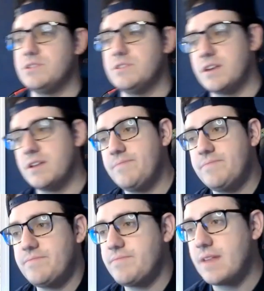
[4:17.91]
She's like,
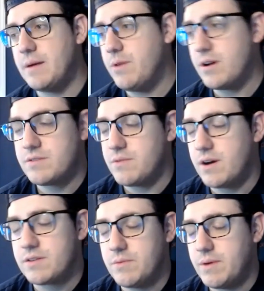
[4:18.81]
and walks
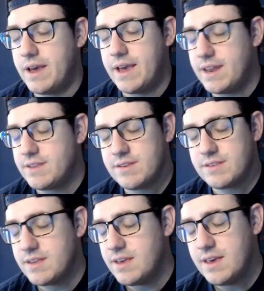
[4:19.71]
walks away, and it's
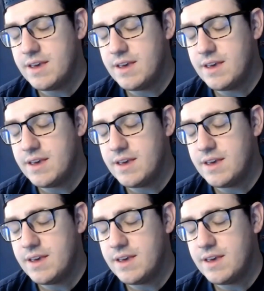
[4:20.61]
just,